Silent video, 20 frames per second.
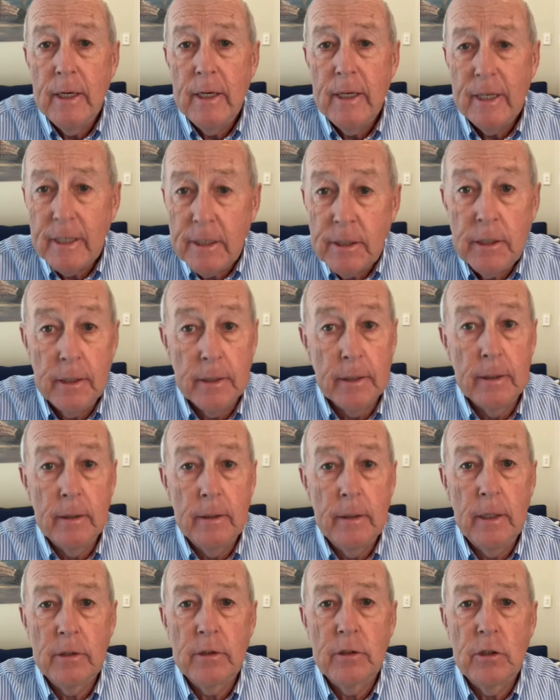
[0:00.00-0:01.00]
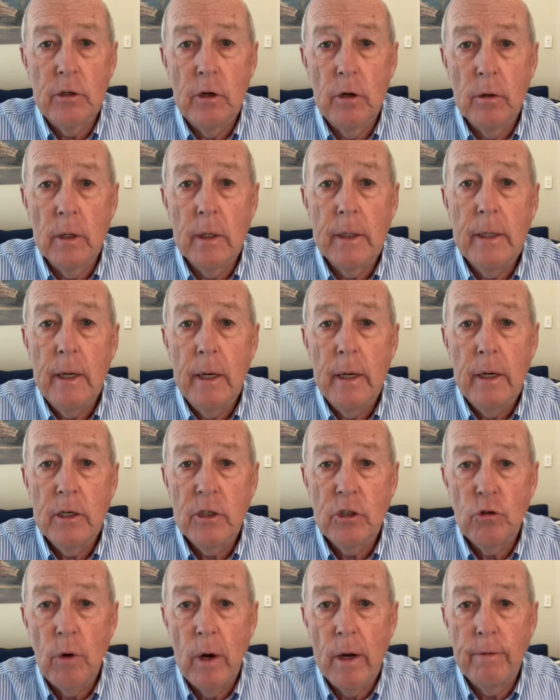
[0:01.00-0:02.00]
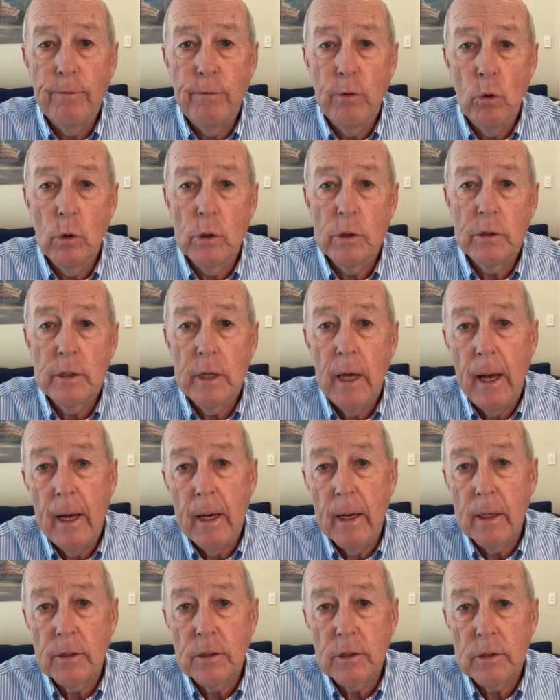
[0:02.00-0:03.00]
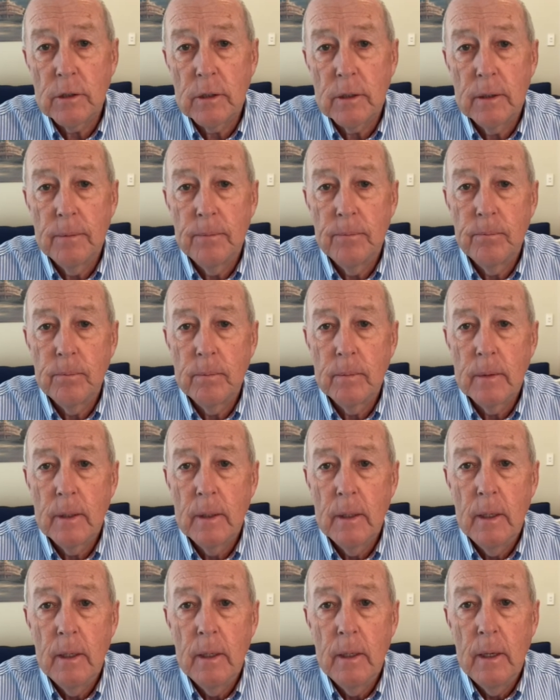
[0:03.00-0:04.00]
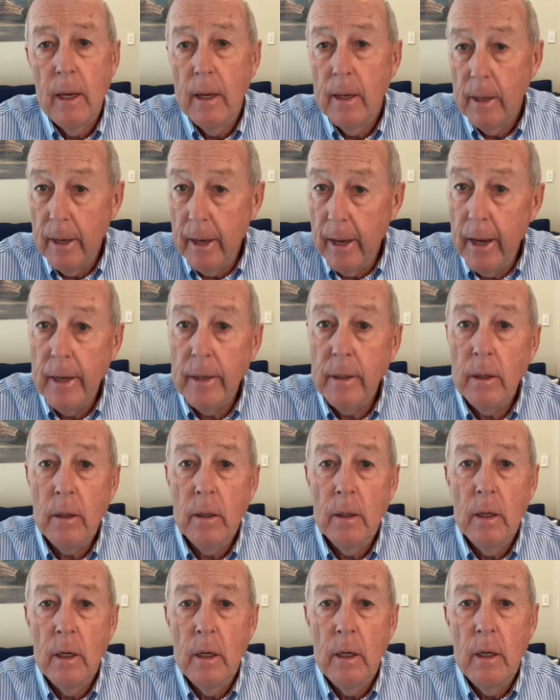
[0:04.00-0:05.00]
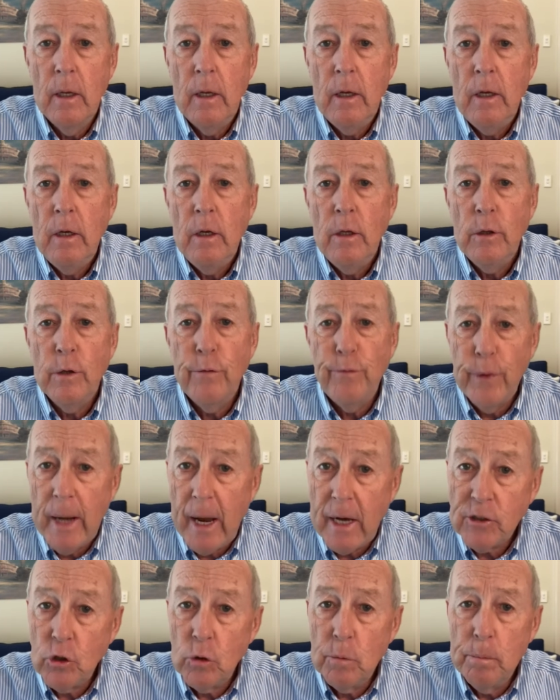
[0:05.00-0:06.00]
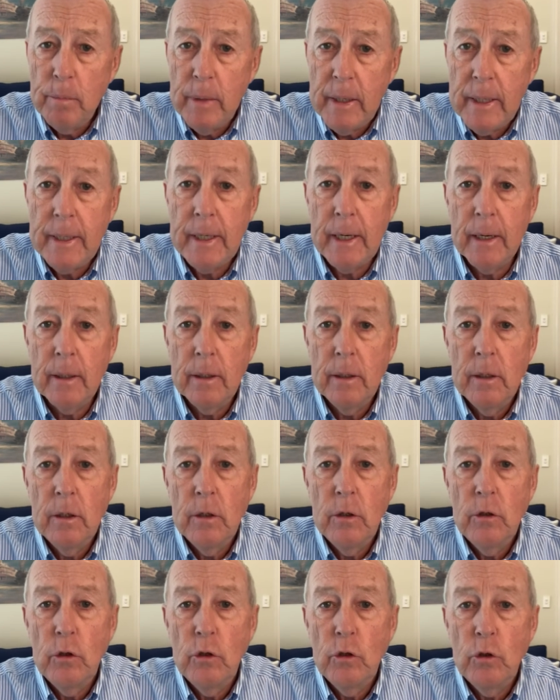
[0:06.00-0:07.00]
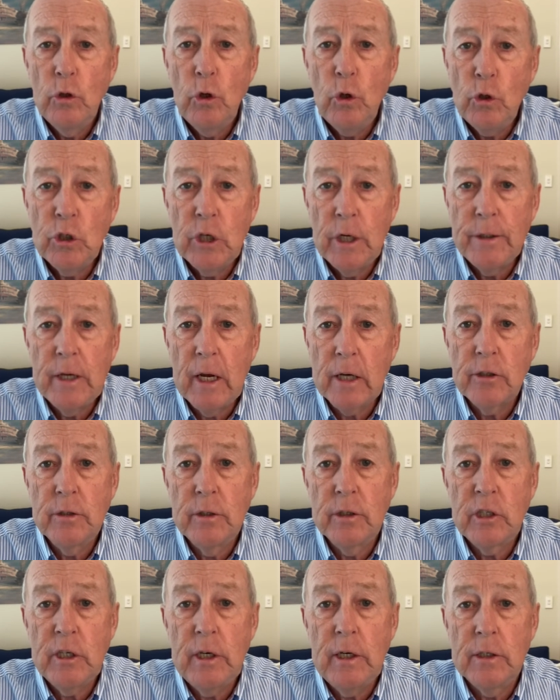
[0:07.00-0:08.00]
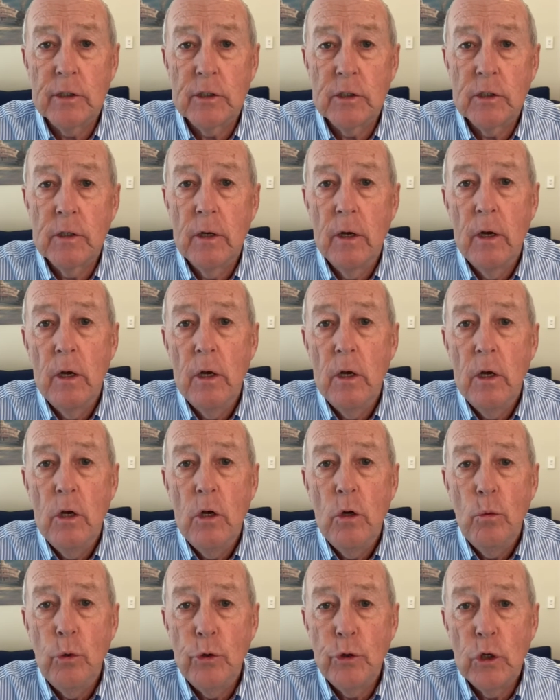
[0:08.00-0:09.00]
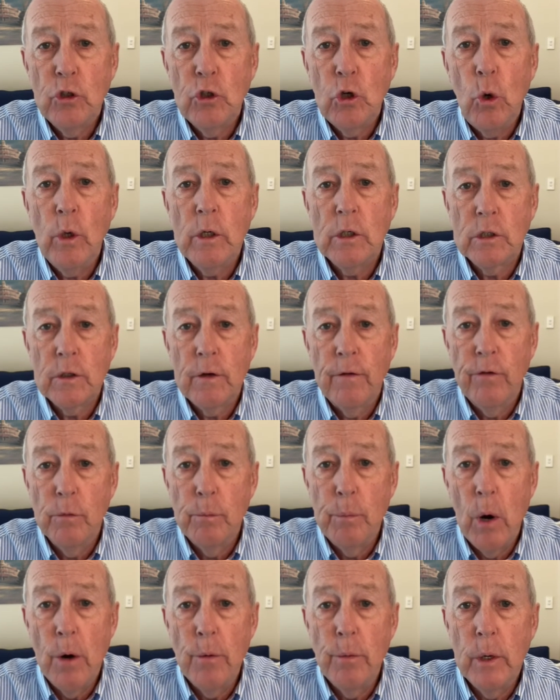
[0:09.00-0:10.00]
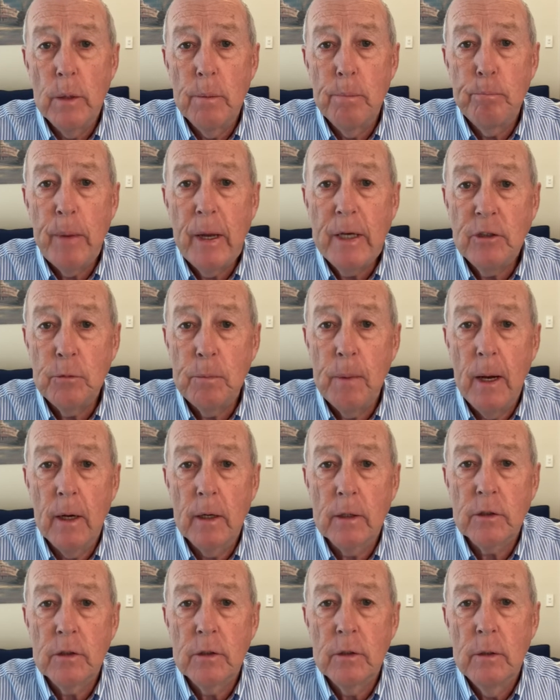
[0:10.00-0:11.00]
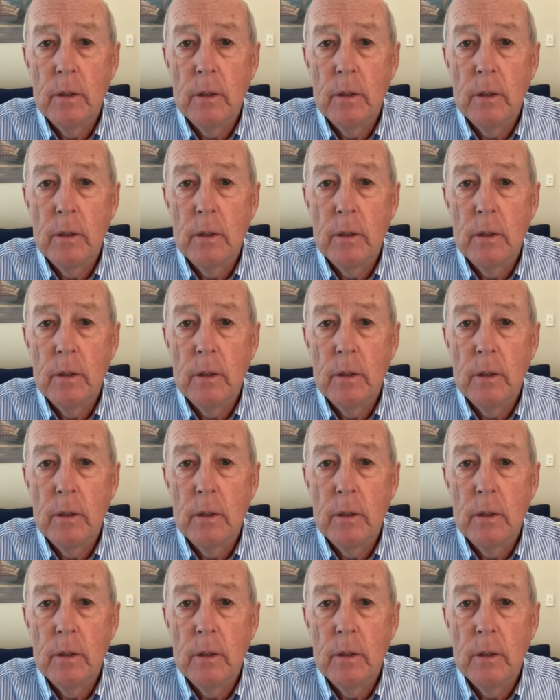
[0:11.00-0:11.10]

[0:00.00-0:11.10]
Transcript: isn't necessarily a straightforward task. And the financial media usually doesn't assist with the choice of appropriate benchmarks,